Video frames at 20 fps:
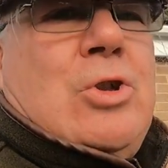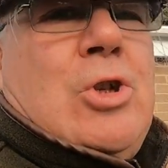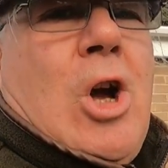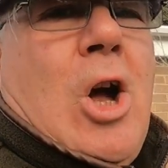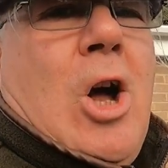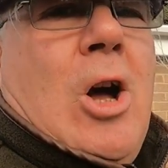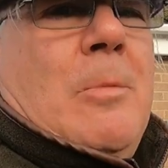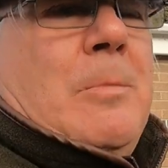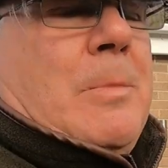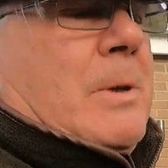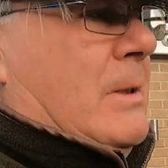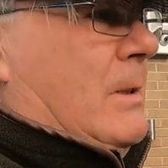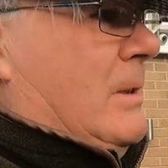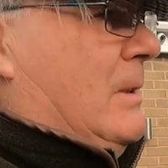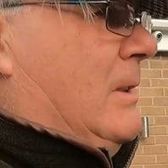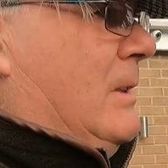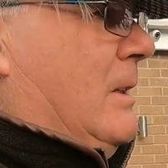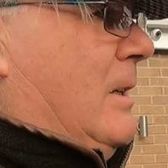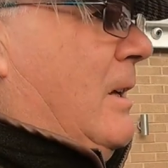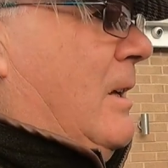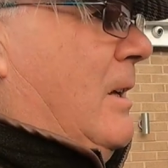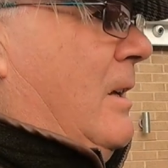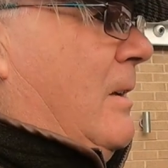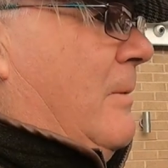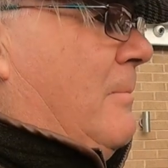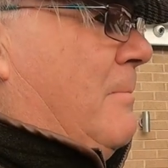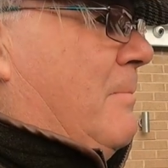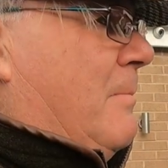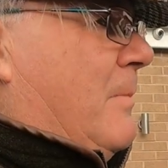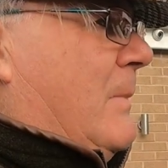sharp
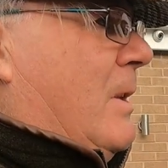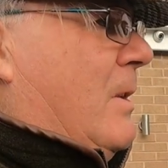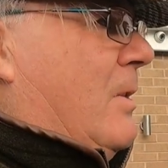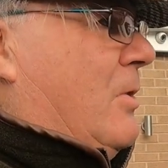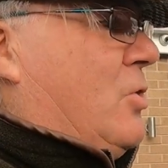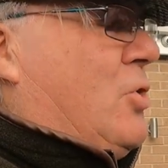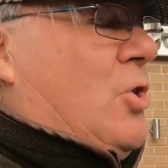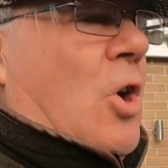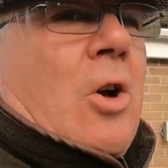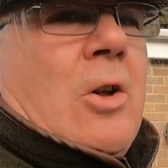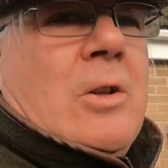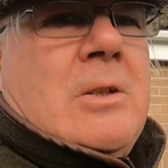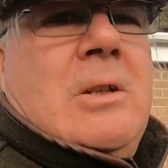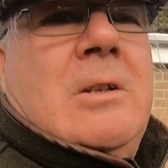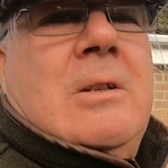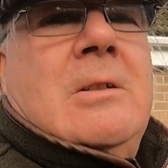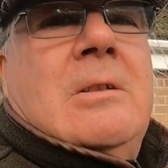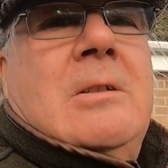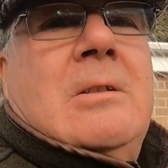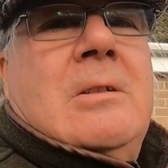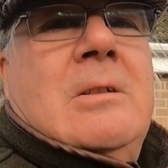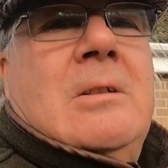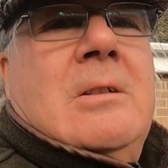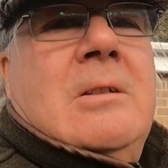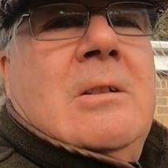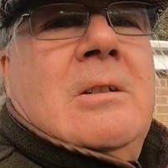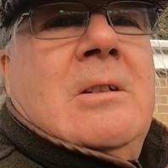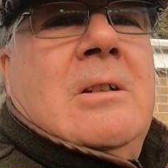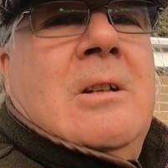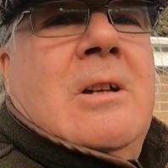shot
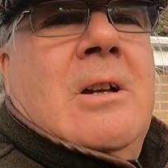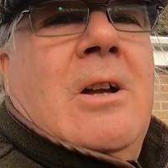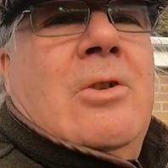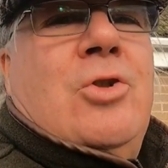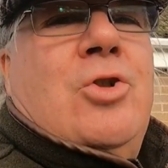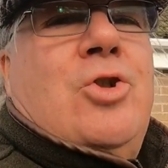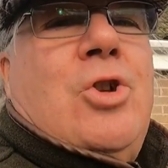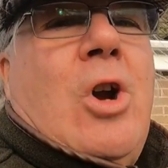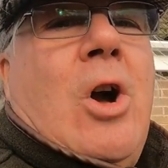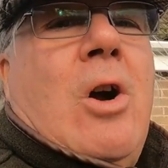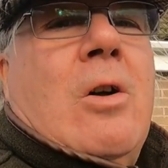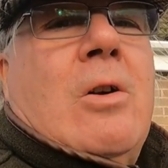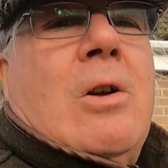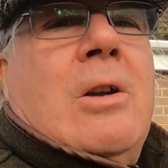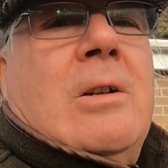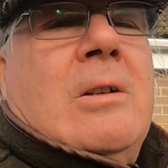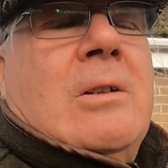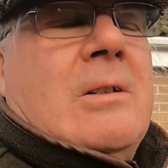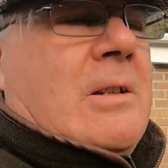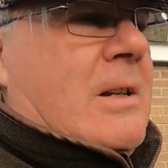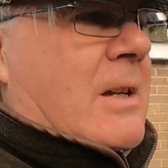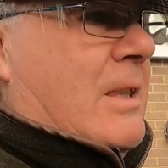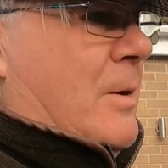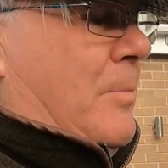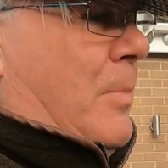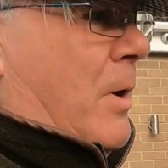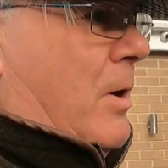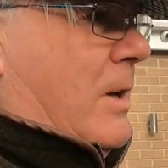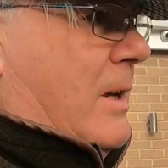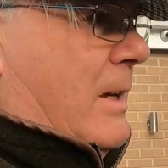and shock in
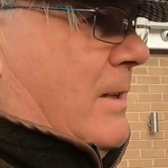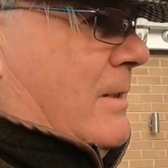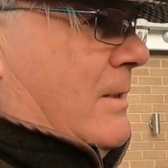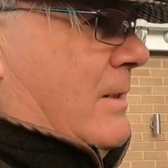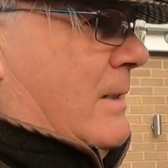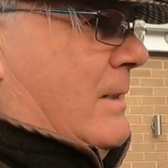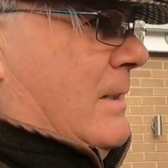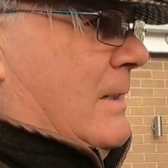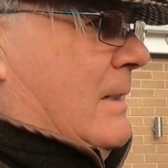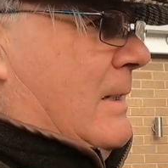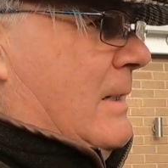the pocket.